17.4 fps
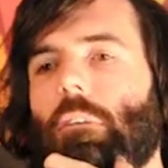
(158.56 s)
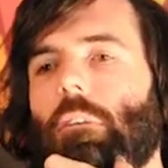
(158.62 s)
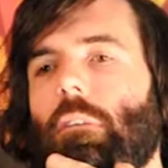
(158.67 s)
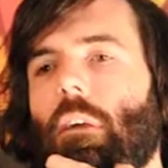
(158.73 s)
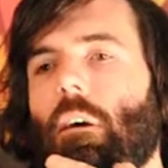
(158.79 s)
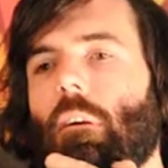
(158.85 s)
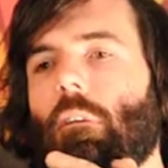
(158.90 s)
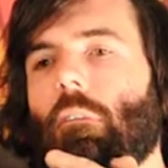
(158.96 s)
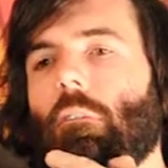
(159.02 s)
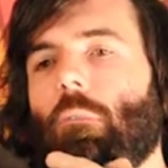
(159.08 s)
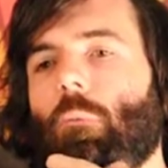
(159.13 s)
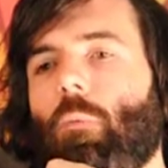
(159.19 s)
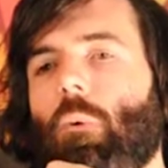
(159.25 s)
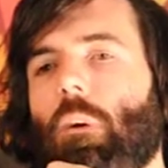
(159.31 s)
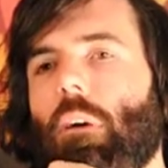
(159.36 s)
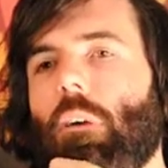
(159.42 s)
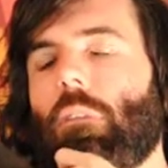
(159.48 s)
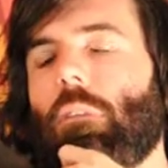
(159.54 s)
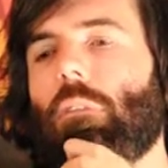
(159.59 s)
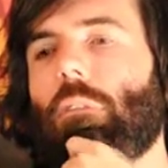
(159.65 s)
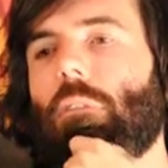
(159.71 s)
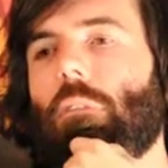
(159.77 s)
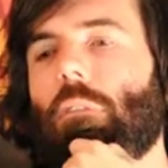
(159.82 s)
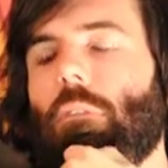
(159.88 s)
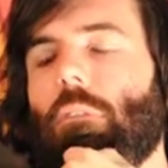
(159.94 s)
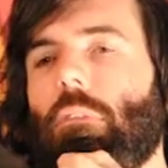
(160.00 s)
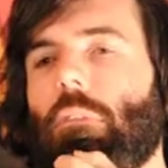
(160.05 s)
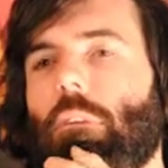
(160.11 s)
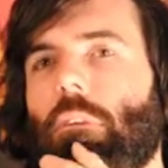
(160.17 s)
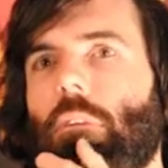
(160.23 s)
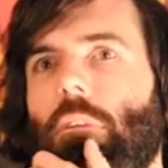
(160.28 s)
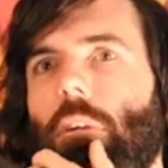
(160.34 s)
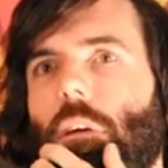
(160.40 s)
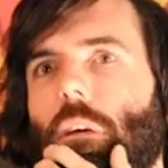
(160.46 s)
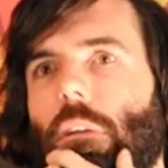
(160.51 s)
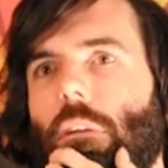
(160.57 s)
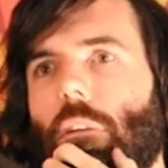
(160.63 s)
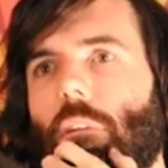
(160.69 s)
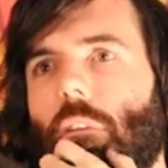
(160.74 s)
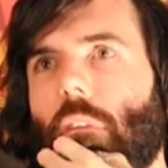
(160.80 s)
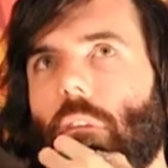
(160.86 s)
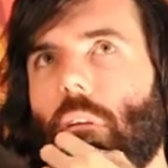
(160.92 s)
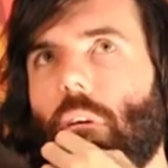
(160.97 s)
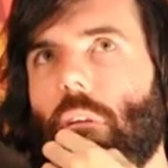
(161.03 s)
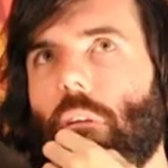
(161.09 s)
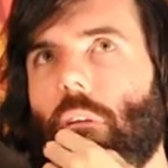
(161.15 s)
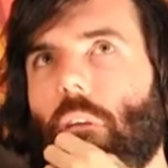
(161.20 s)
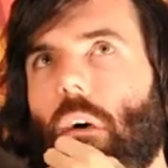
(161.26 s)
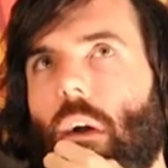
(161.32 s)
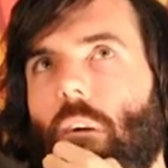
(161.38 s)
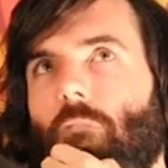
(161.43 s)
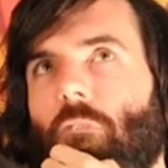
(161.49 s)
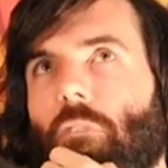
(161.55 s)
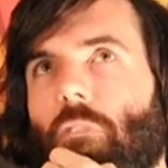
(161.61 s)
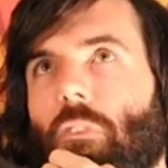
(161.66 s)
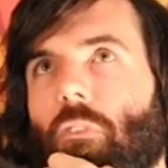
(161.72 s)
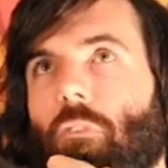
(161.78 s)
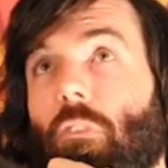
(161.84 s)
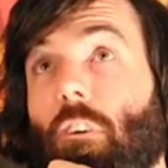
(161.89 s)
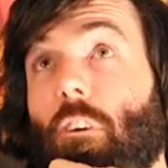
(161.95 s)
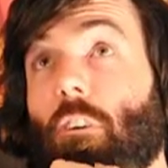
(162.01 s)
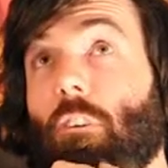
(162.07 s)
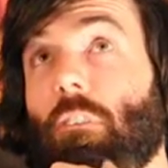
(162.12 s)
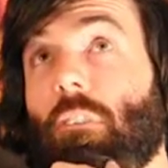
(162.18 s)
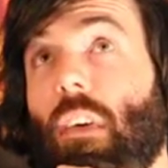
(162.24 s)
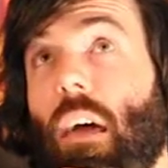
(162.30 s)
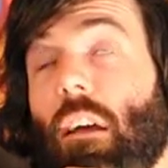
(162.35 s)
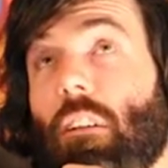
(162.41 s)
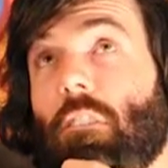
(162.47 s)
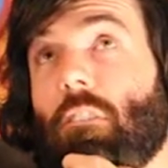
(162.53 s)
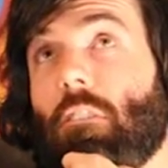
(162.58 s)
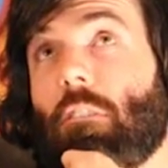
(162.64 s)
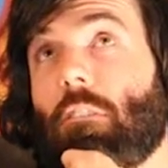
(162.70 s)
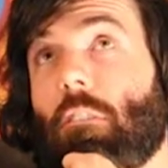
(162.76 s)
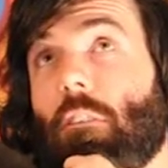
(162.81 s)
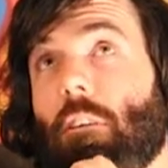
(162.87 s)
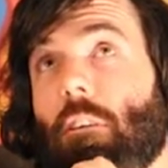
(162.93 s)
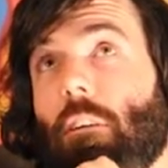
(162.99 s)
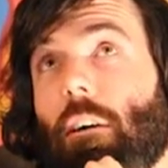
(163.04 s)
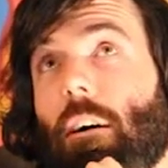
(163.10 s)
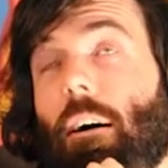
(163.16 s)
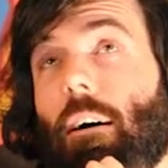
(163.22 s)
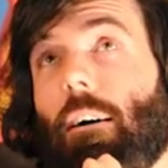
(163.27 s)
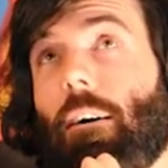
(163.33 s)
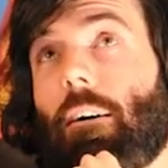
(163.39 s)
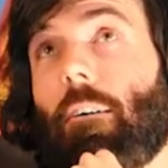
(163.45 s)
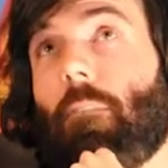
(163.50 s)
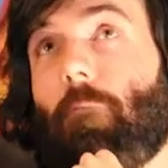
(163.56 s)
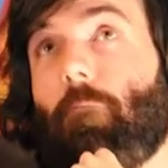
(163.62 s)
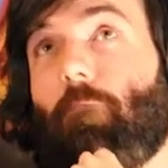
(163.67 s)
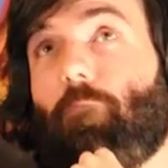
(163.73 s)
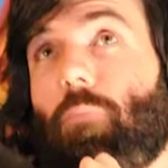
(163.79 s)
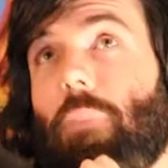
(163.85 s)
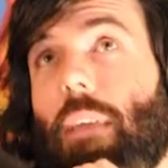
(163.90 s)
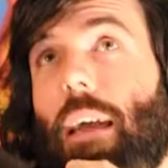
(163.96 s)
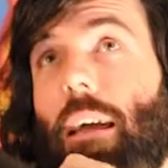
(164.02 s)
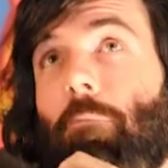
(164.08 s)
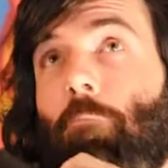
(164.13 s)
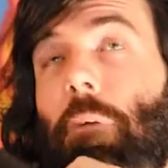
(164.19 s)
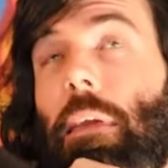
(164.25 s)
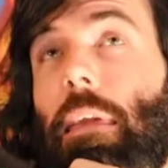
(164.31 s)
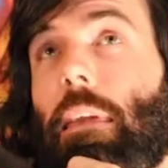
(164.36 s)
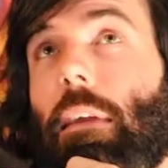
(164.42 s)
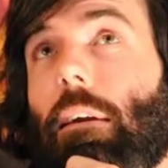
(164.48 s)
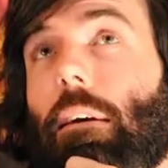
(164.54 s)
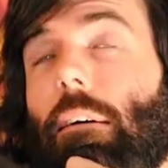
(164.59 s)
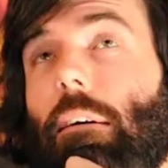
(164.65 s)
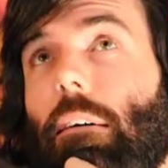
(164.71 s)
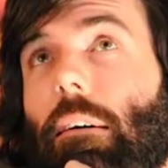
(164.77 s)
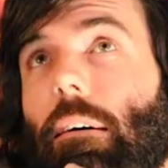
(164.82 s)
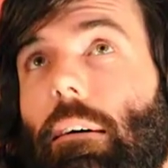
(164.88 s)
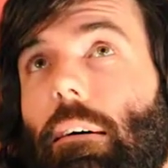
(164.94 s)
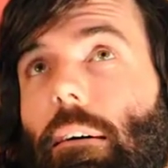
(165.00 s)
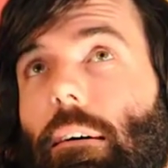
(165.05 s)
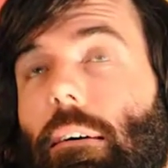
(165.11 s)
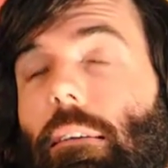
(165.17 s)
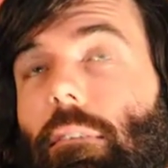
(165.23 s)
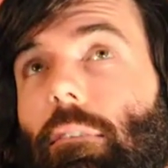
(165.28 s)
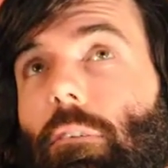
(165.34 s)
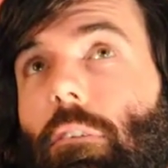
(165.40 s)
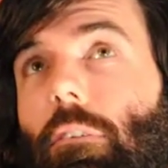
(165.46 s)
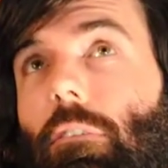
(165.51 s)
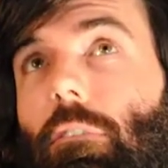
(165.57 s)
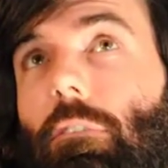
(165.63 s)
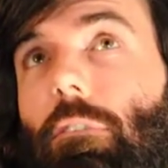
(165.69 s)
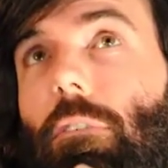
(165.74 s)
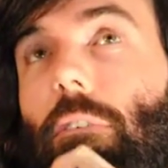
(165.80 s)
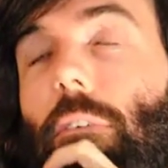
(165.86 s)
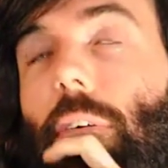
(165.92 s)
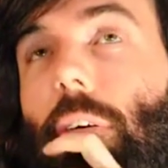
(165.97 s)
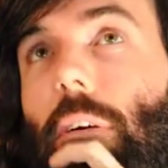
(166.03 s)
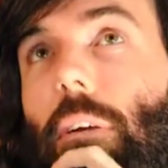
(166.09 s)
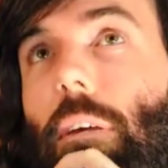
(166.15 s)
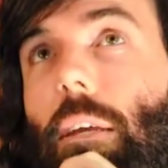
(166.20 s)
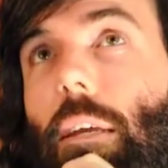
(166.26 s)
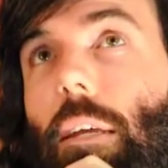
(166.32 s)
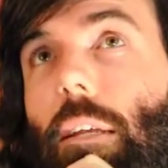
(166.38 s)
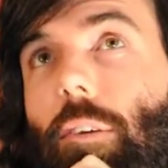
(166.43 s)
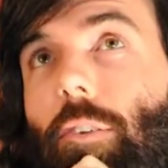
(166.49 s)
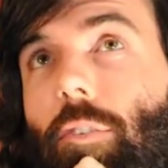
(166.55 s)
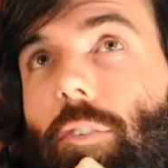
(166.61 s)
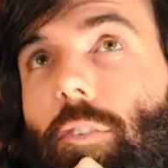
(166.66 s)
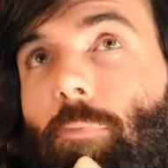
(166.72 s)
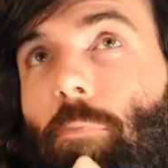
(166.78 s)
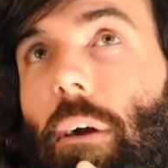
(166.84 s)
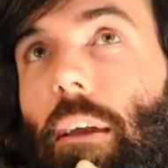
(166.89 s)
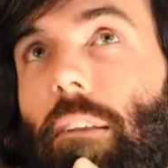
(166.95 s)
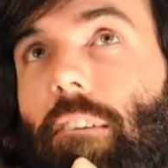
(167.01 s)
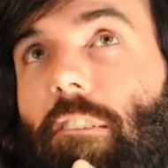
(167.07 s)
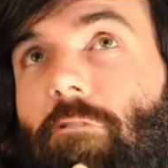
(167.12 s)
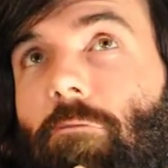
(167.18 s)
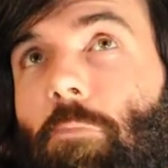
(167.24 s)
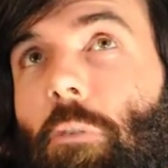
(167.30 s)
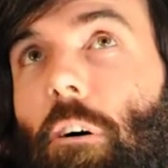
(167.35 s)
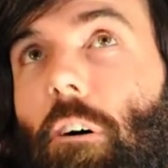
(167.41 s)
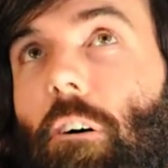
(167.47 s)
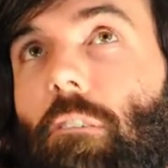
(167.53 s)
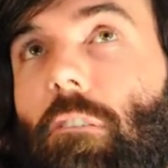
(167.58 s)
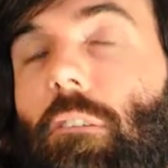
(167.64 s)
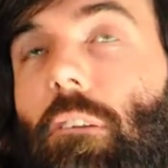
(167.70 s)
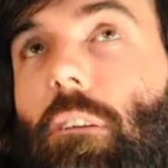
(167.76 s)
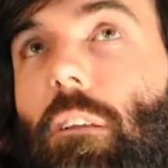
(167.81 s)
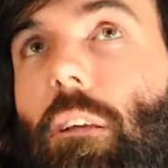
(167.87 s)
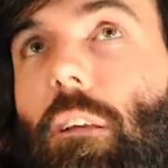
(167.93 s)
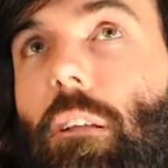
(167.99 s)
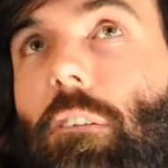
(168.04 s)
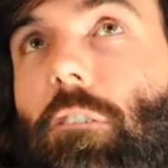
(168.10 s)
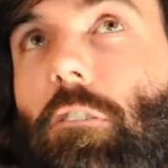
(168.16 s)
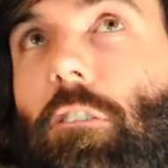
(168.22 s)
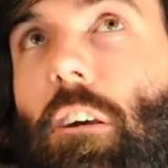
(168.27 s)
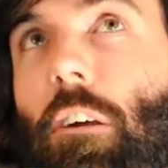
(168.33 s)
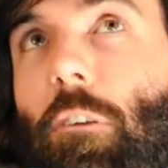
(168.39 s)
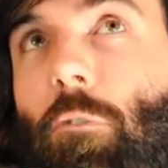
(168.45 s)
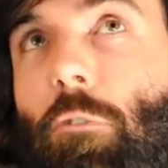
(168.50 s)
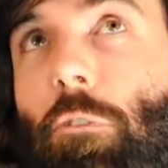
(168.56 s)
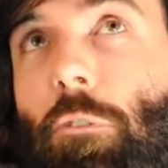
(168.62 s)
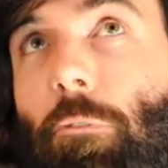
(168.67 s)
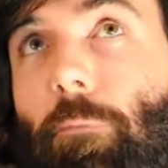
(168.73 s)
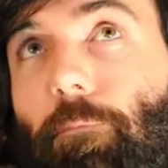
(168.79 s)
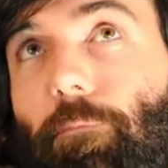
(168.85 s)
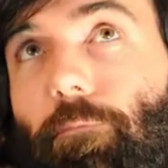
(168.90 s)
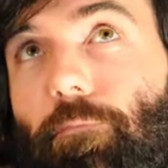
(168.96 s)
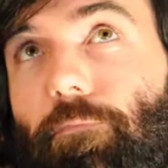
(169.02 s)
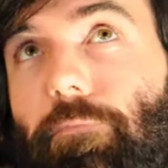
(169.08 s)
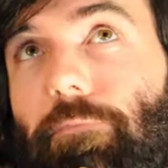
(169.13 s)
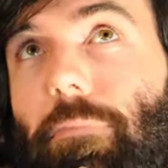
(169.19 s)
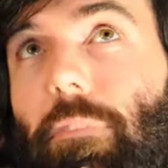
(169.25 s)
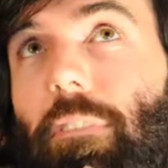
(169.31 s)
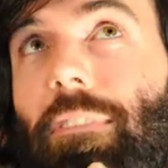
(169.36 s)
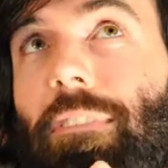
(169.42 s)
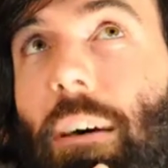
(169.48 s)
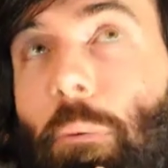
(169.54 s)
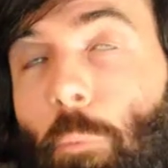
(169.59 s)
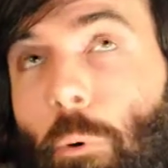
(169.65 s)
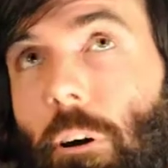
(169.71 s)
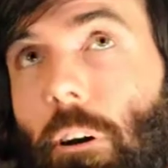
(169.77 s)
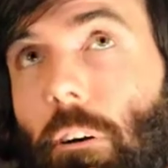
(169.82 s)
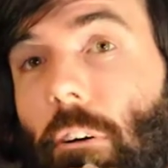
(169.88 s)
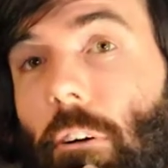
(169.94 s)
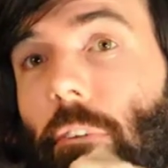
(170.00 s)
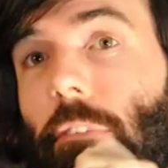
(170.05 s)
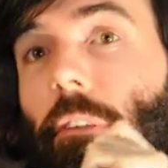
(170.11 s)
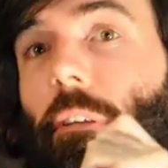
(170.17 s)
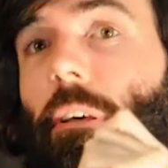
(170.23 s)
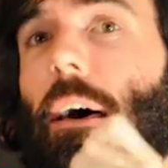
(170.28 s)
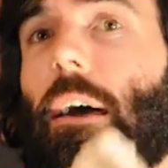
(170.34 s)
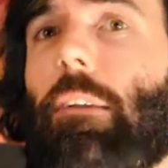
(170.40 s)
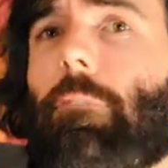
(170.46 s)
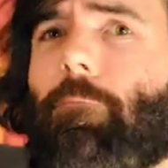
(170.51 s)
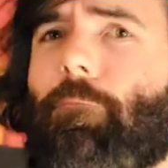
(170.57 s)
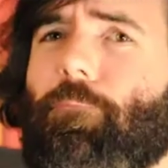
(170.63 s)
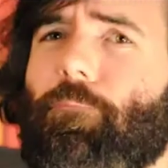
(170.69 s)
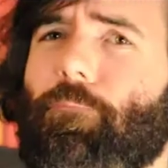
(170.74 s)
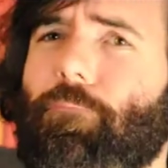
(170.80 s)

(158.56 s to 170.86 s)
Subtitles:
dealt with the shit that life throws at you, and being a sort of introspective person in general, somewhere along the line,